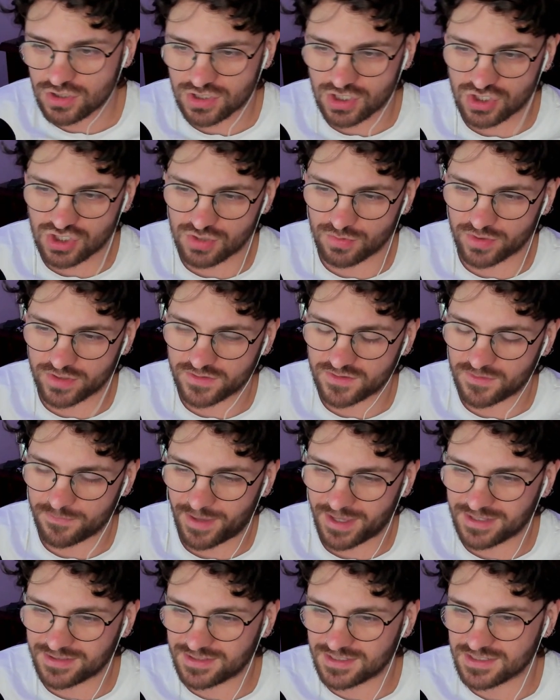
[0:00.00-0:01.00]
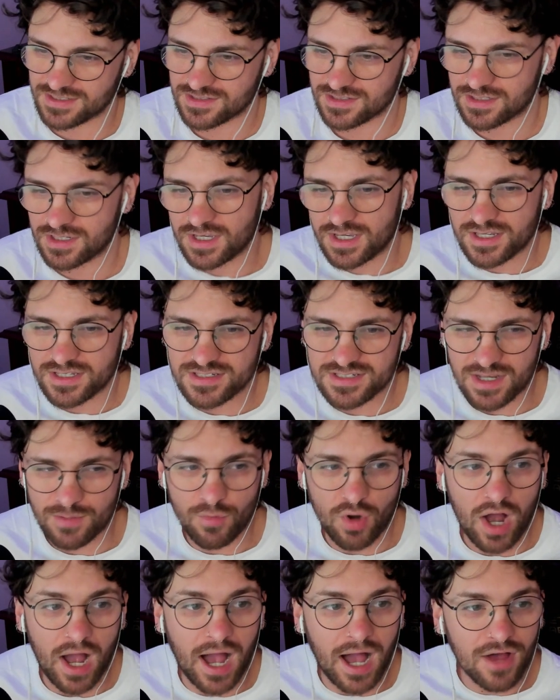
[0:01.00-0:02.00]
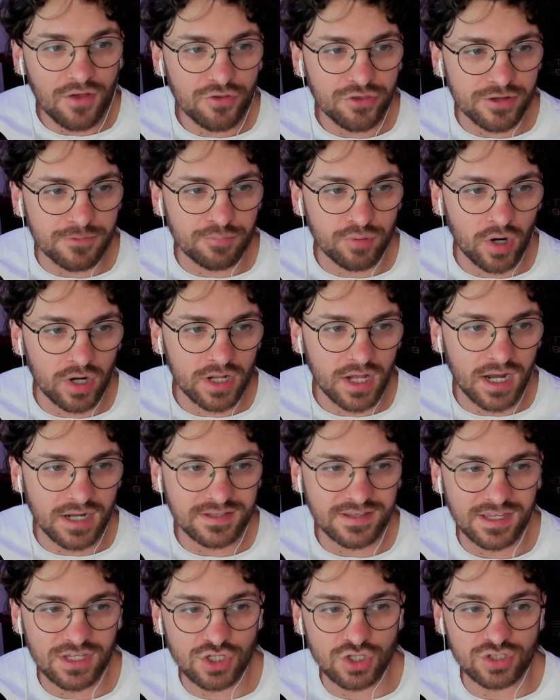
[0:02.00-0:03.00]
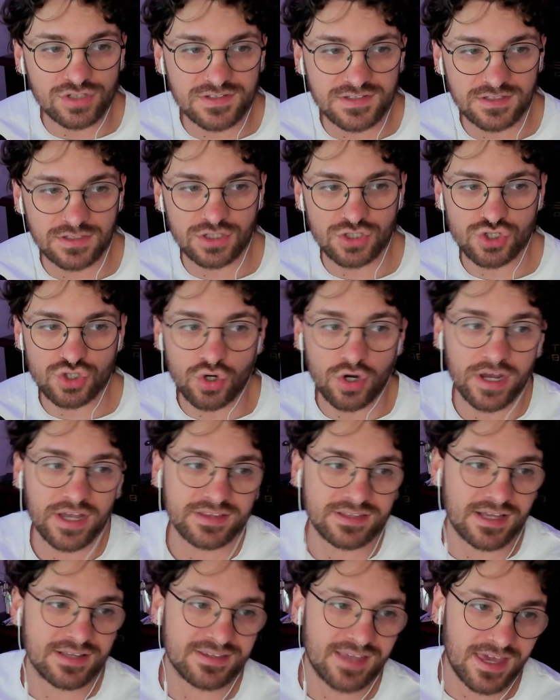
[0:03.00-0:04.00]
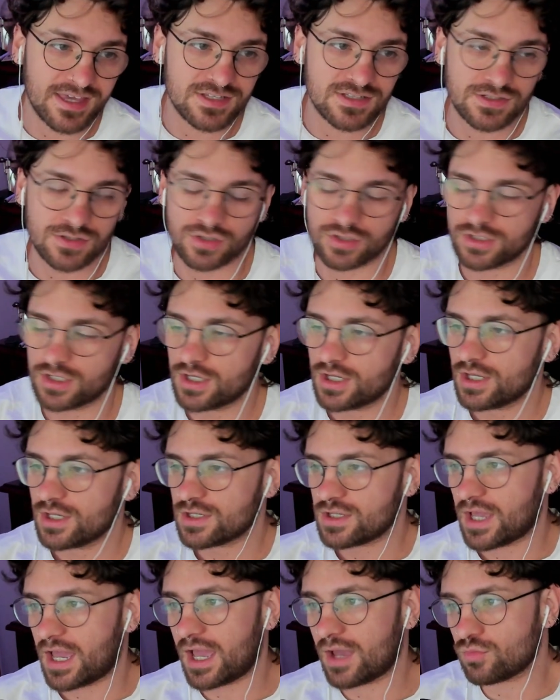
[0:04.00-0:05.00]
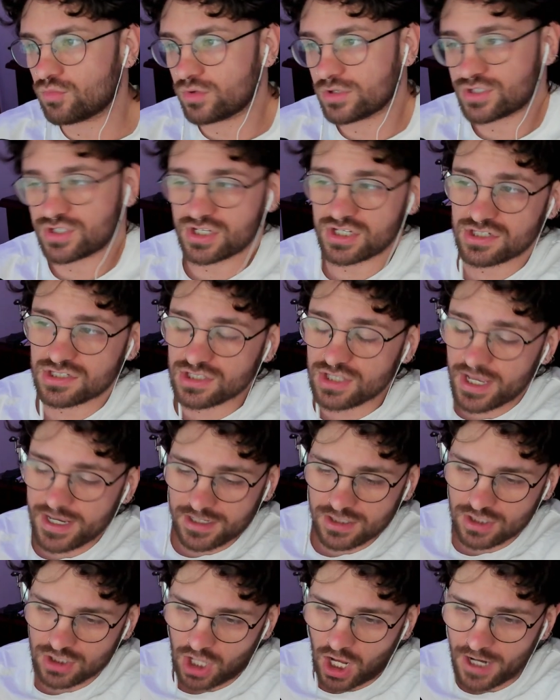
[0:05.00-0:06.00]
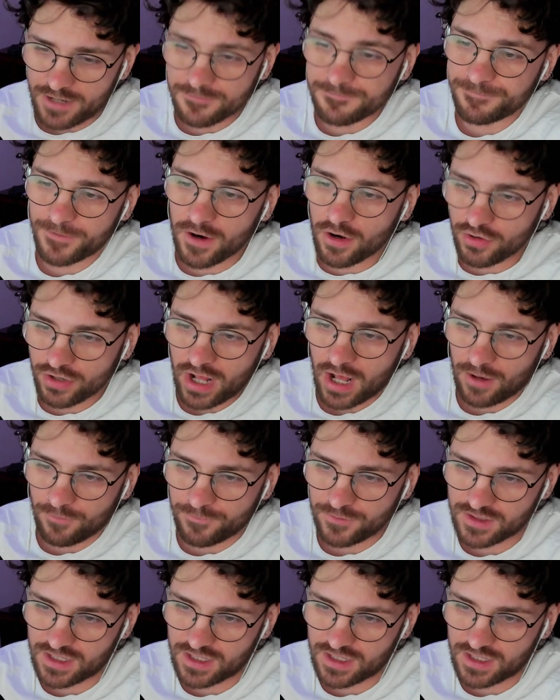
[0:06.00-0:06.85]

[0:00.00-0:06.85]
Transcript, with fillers: So she wanted to make this somewhat healthy product that you could still enjoy and that tastes good and which is like kind of fair enough.